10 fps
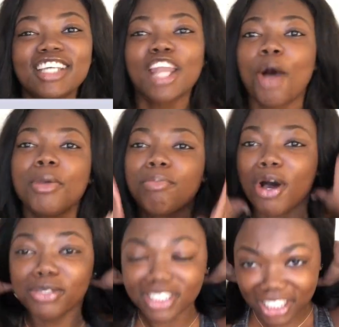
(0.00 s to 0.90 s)
and I'll be
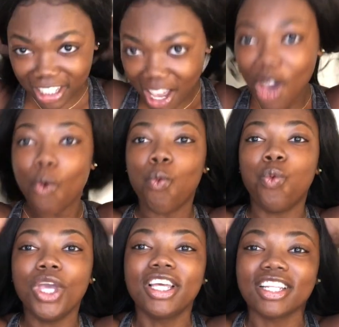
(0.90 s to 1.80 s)
posting
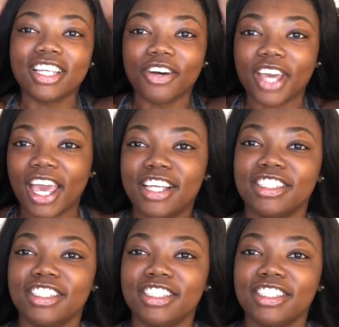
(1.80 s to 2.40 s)
weekly, okay?